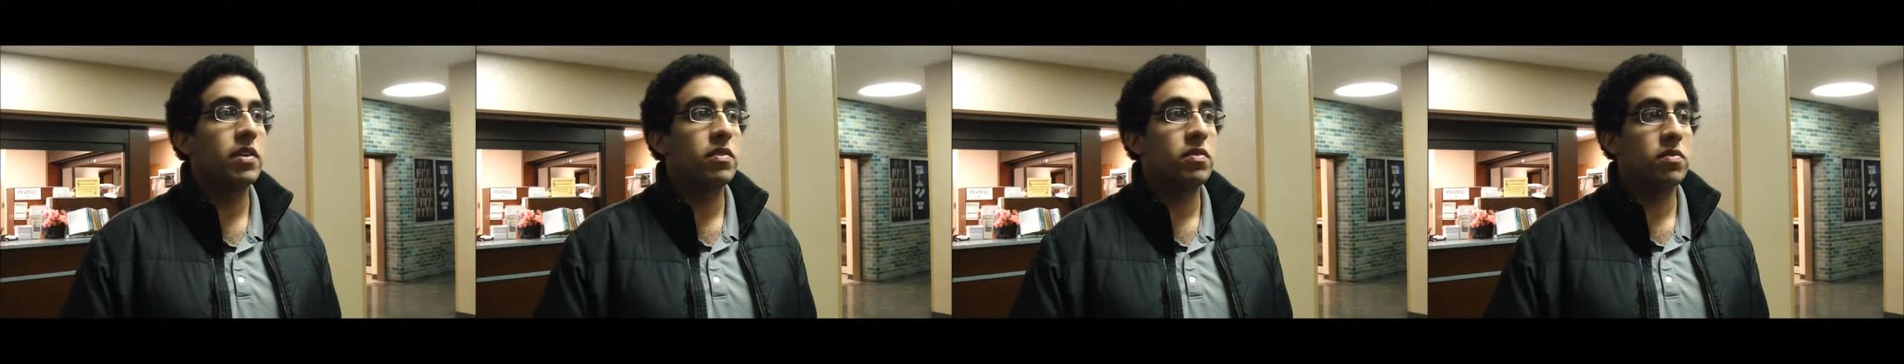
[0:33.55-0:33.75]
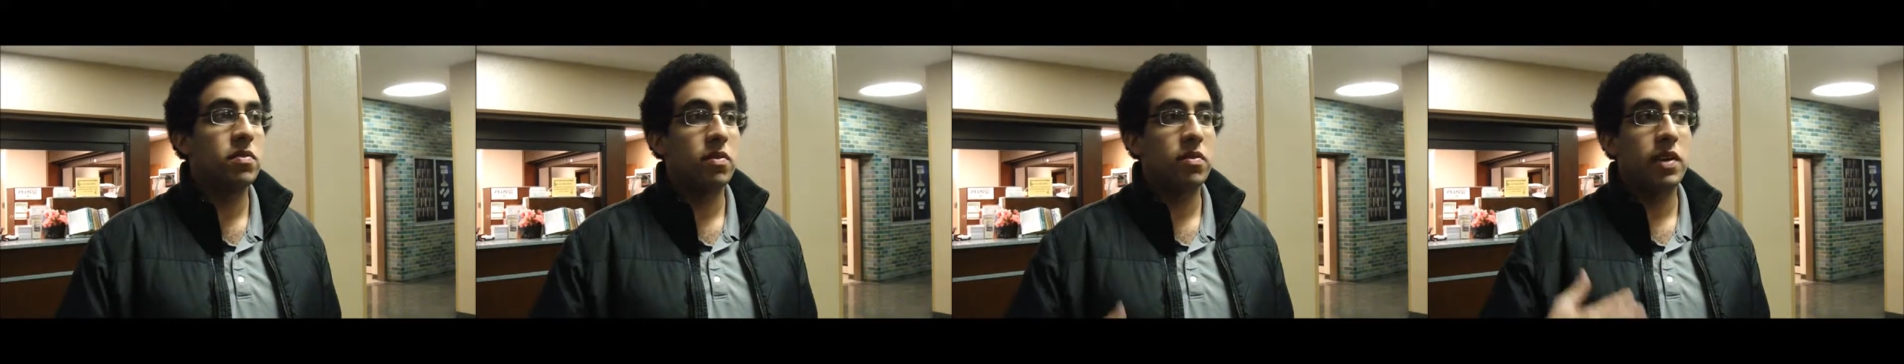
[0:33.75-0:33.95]

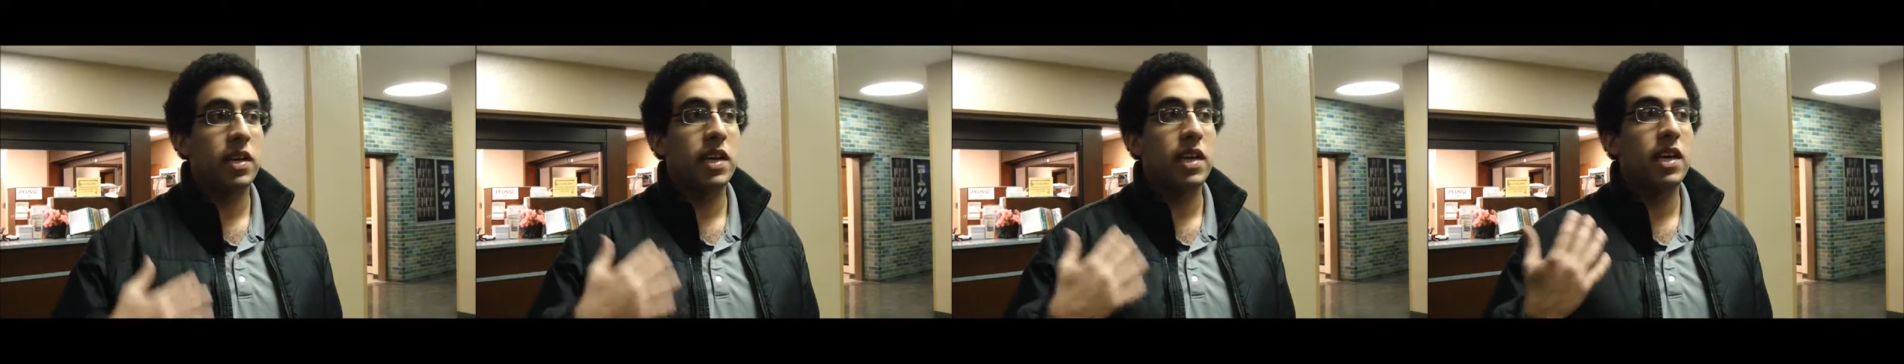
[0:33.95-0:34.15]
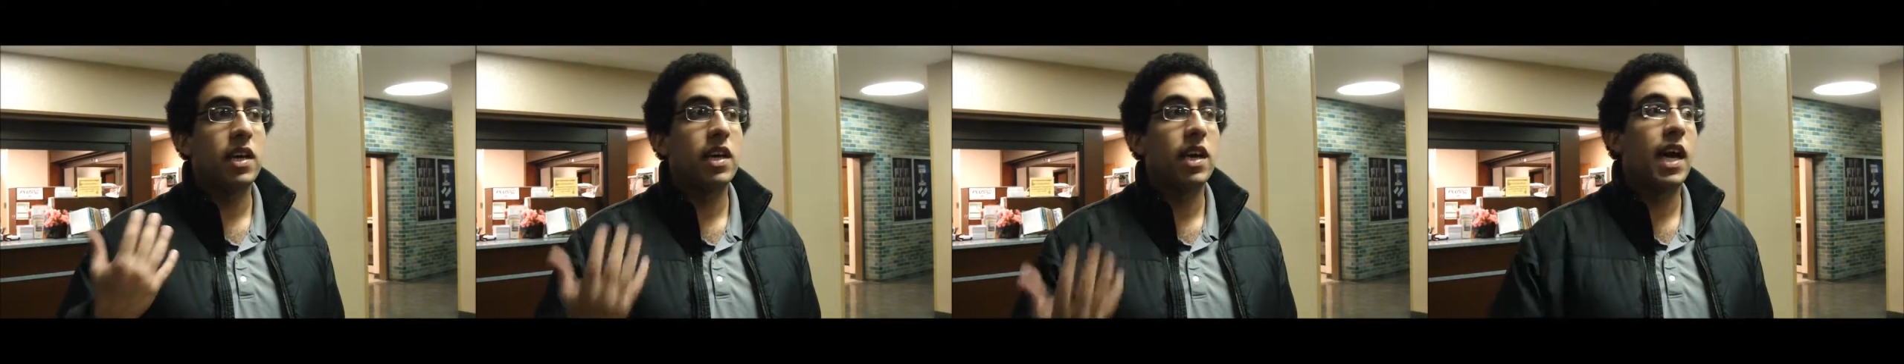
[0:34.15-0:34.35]

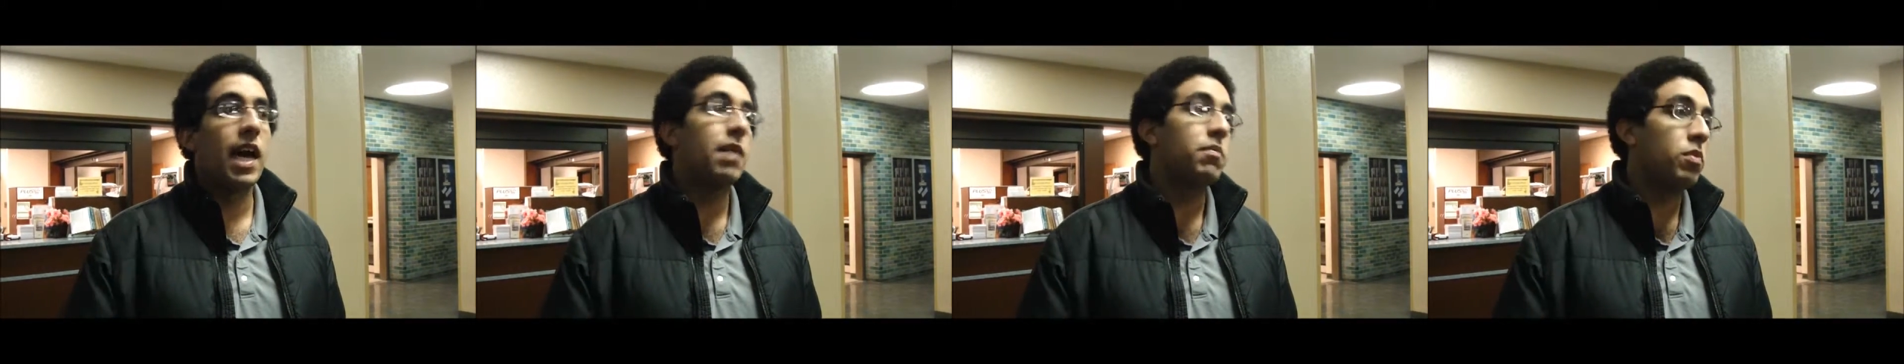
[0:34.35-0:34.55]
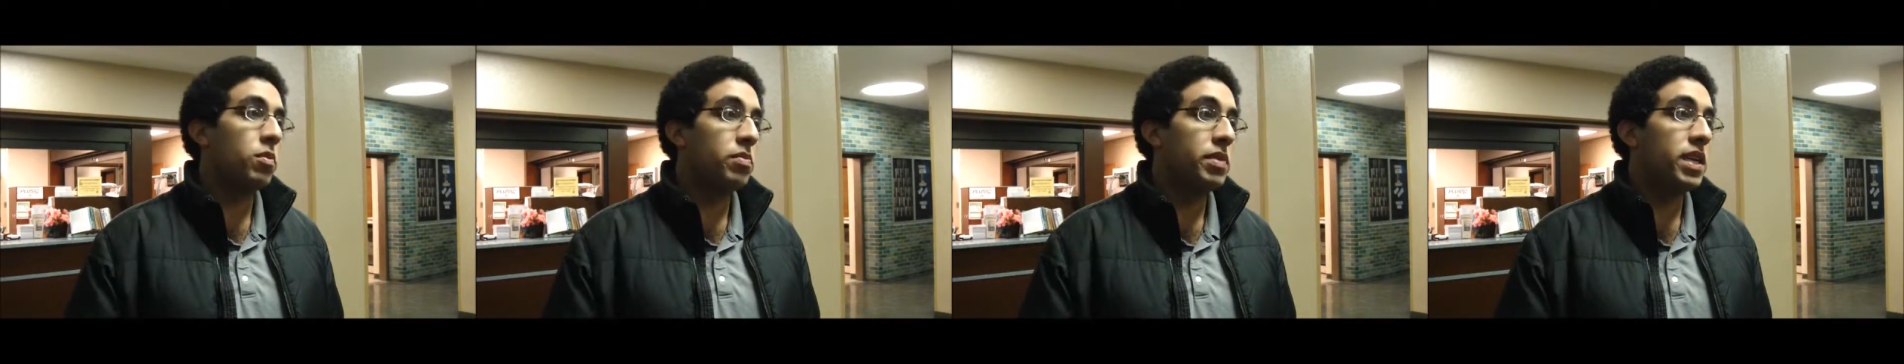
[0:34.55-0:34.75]
including
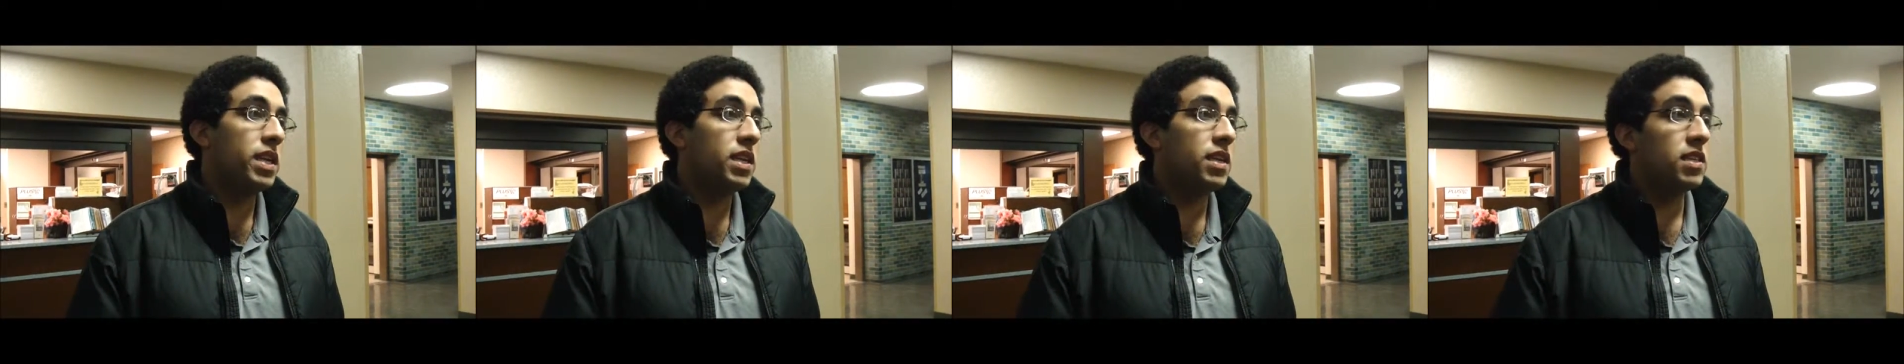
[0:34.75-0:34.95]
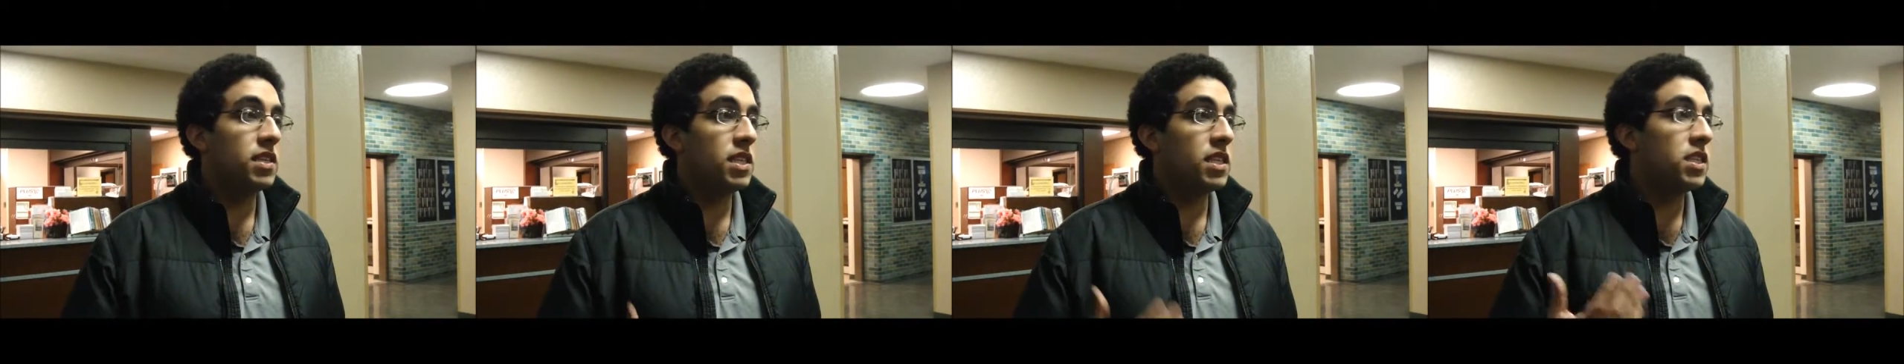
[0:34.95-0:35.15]

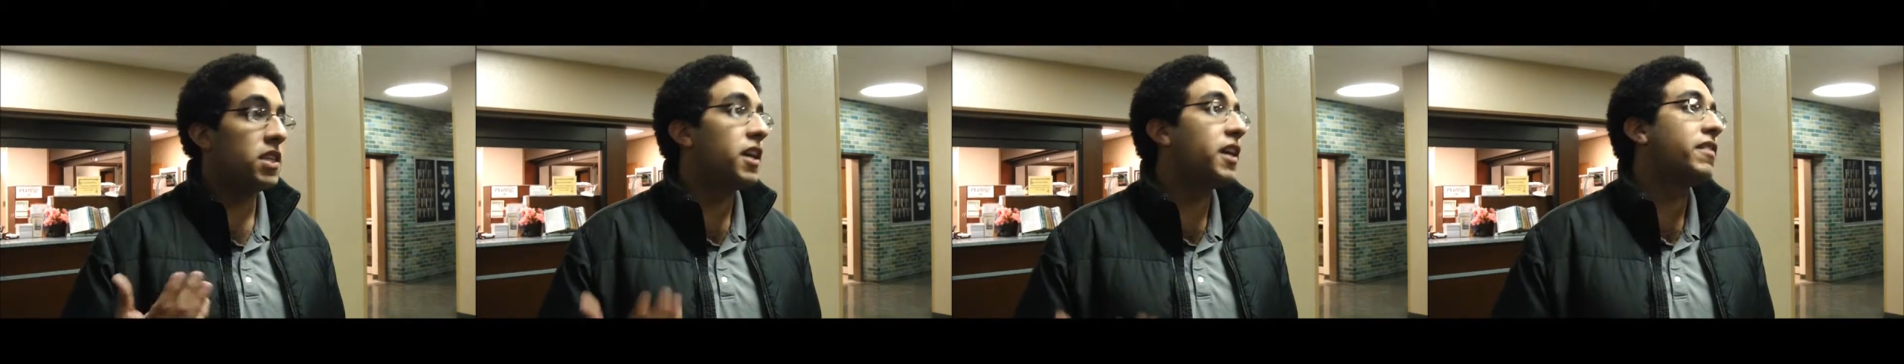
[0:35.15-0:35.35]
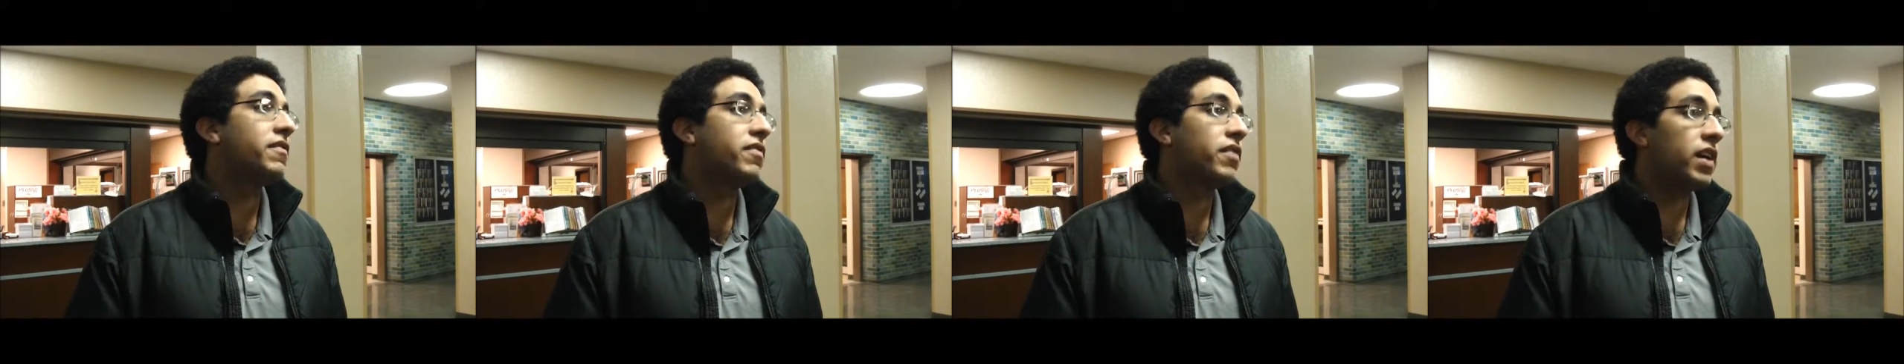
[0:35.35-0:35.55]
Applebee's,
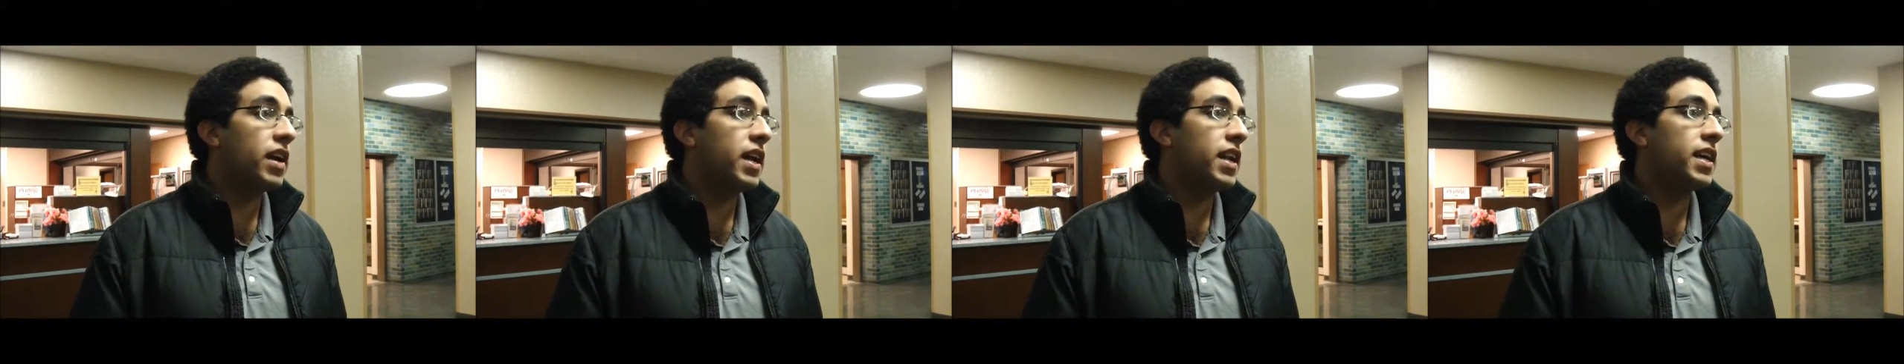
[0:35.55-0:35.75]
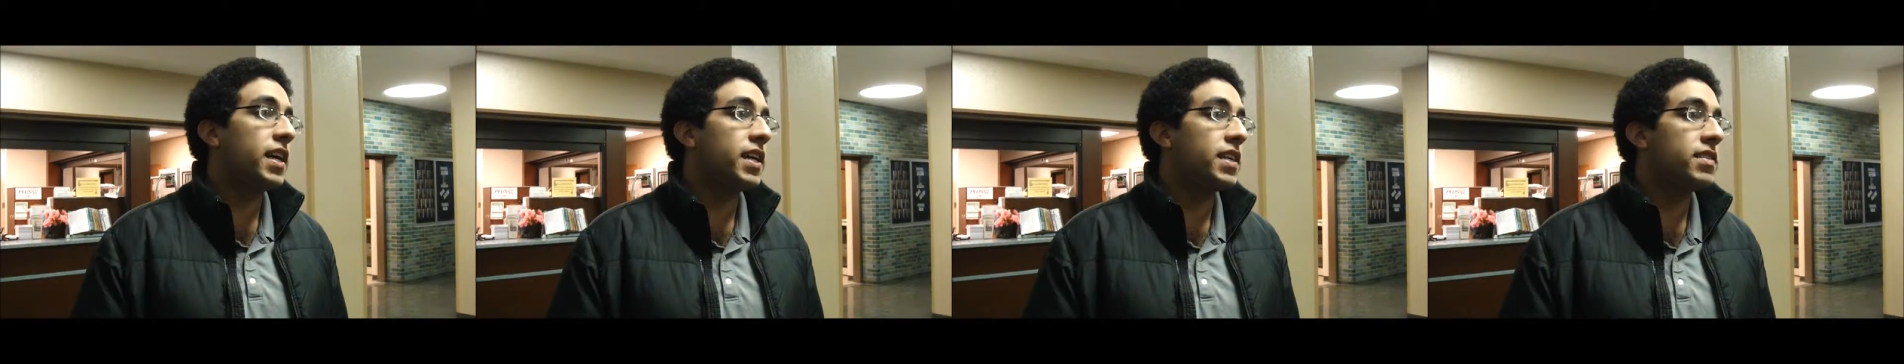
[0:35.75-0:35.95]
TGI
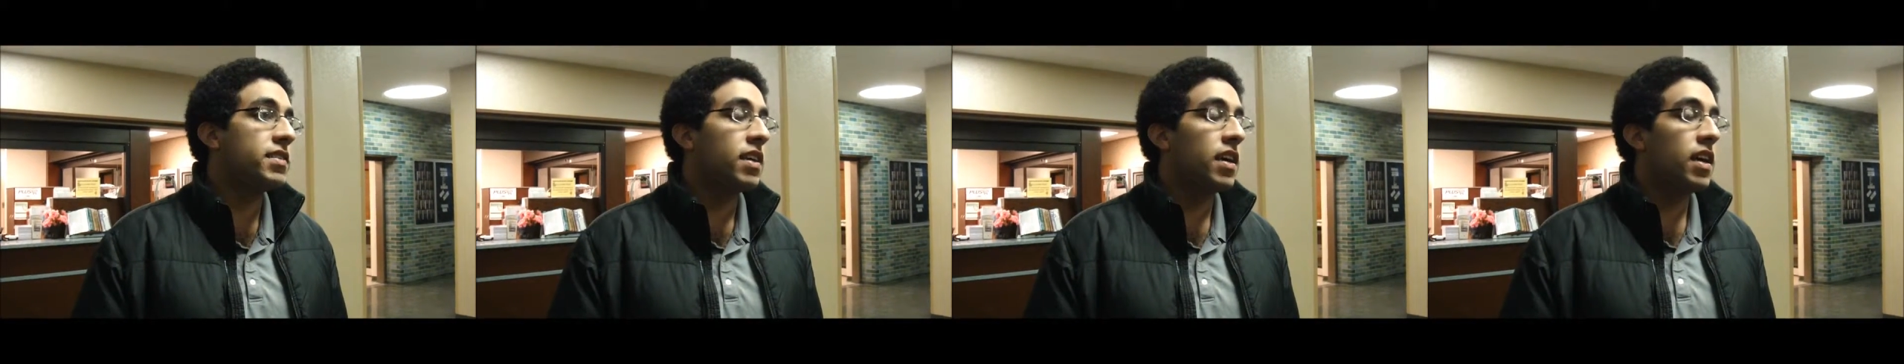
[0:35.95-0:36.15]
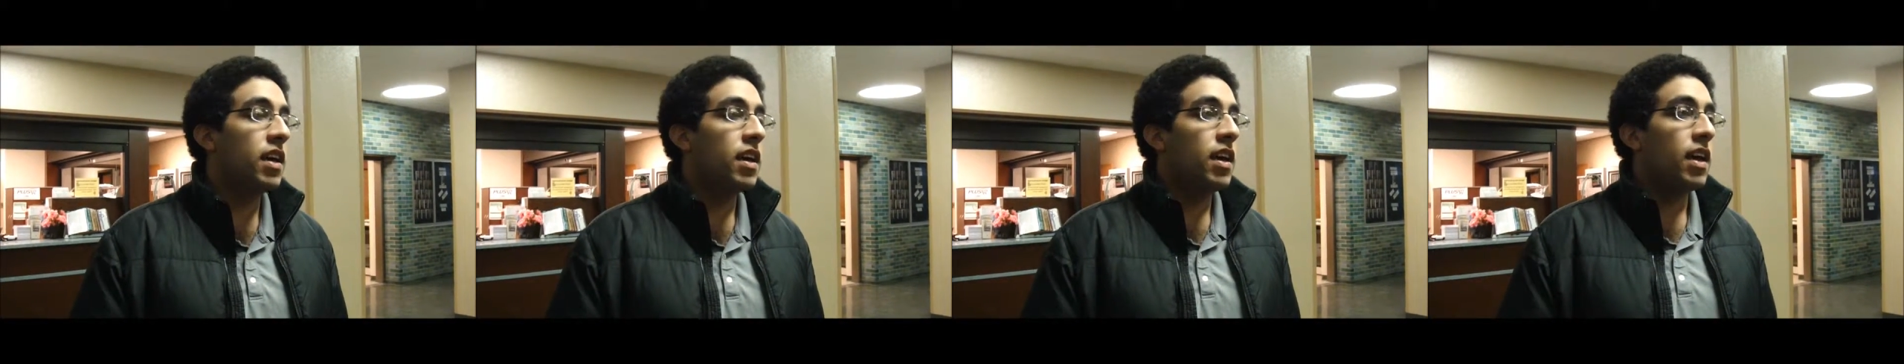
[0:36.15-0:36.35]
Fridays,